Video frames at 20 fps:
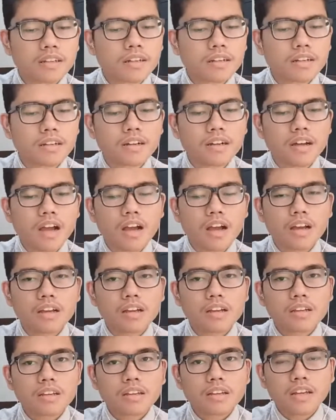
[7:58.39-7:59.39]
uh,
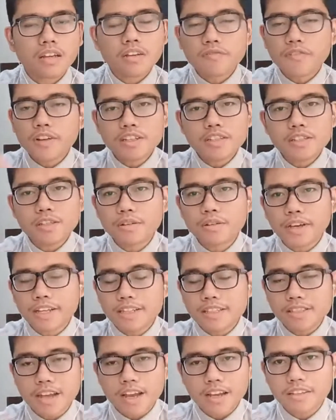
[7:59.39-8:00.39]
it feels so
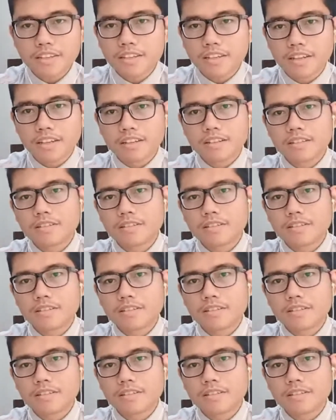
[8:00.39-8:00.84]
exciting